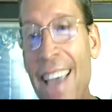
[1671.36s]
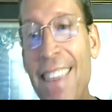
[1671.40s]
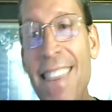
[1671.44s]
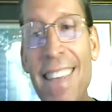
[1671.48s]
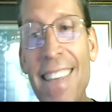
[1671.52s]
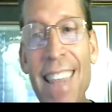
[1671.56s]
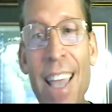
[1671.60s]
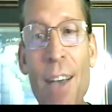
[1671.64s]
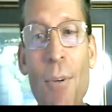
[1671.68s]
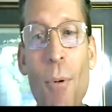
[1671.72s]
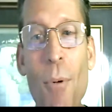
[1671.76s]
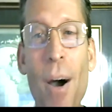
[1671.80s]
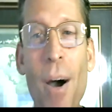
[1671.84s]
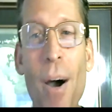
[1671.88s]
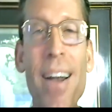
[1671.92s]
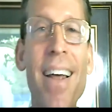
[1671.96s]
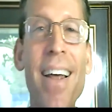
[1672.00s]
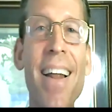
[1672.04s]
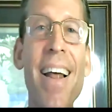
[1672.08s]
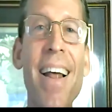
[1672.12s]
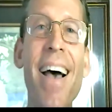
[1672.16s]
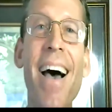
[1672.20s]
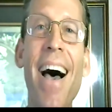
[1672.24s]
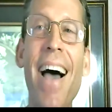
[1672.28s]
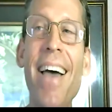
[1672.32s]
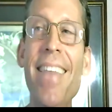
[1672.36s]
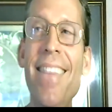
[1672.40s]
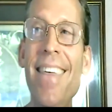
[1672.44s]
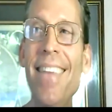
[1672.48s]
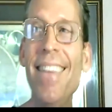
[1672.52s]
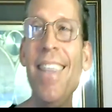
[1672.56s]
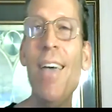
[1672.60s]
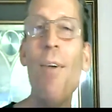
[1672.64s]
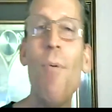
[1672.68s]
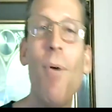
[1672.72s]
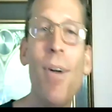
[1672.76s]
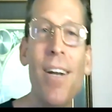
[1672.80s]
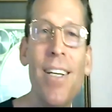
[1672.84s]
I think they want it. I
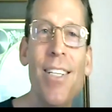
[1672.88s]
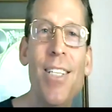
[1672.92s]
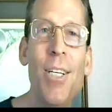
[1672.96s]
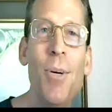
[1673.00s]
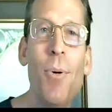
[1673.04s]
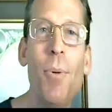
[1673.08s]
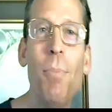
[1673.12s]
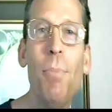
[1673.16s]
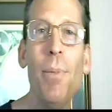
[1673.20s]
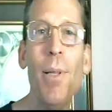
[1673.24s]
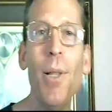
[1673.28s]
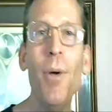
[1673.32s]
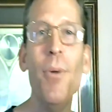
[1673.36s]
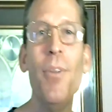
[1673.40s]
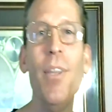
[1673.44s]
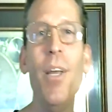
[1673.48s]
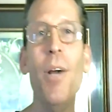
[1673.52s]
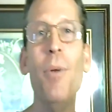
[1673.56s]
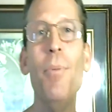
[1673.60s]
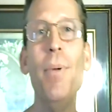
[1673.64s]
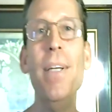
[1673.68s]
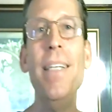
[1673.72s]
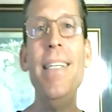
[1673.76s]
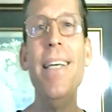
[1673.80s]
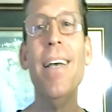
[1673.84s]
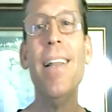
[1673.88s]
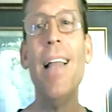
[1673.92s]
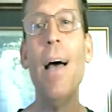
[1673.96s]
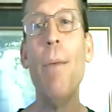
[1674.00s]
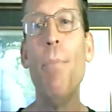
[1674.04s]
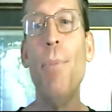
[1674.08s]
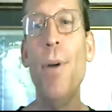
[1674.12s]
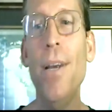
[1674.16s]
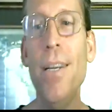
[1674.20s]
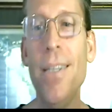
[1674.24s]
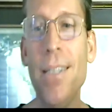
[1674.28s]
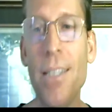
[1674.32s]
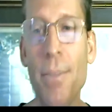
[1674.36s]
think they want us to implode their retail
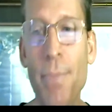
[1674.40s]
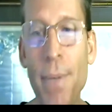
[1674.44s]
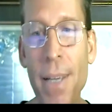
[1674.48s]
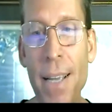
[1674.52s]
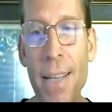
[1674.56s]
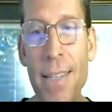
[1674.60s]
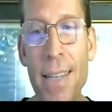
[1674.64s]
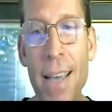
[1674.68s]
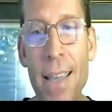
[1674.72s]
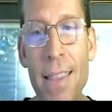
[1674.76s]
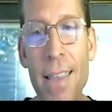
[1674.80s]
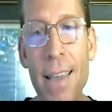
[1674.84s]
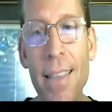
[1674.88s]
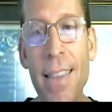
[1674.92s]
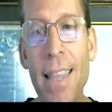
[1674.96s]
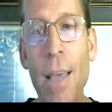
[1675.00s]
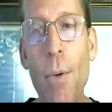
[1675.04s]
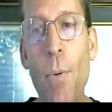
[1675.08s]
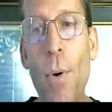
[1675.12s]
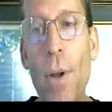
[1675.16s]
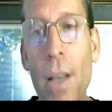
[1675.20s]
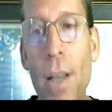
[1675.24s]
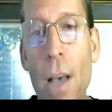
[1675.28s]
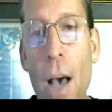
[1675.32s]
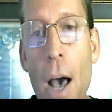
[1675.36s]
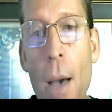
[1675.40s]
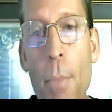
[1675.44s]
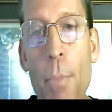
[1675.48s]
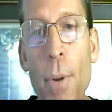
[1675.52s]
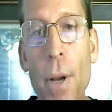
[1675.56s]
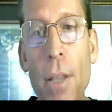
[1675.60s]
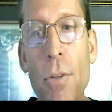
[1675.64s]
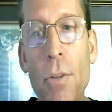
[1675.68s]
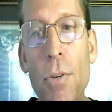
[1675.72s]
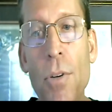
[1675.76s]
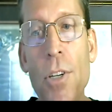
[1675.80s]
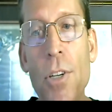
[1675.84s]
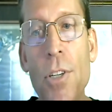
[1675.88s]
operations because I think they want to
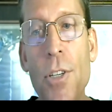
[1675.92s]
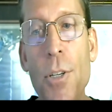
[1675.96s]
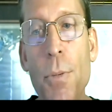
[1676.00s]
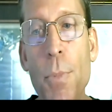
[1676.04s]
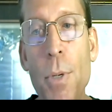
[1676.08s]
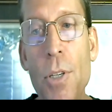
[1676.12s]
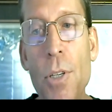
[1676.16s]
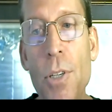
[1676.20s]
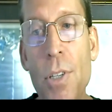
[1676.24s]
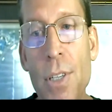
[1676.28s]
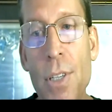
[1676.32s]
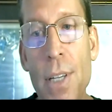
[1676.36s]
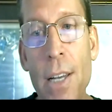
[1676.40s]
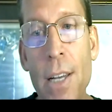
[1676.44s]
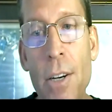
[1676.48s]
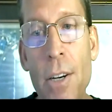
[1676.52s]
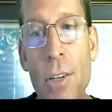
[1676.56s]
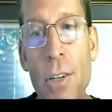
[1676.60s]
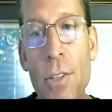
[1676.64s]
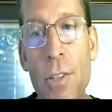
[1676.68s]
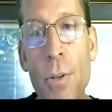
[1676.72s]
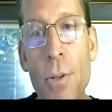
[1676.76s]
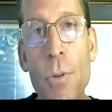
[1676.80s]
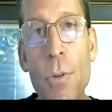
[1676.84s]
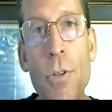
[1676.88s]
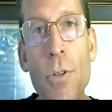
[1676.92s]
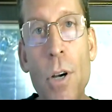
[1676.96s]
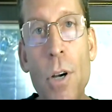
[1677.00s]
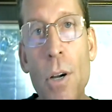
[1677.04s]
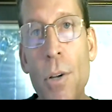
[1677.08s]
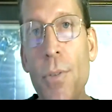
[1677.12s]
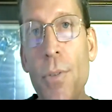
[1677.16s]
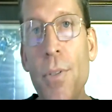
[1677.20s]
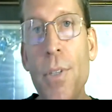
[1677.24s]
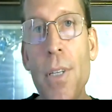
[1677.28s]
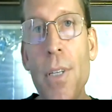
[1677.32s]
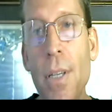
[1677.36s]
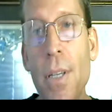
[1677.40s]
operate through distribution centers through
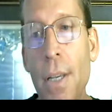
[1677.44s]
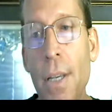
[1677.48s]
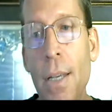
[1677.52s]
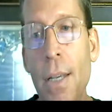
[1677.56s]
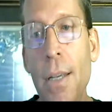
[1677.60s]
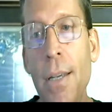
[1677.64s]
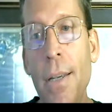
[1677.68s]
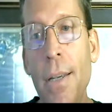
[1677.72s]
drones.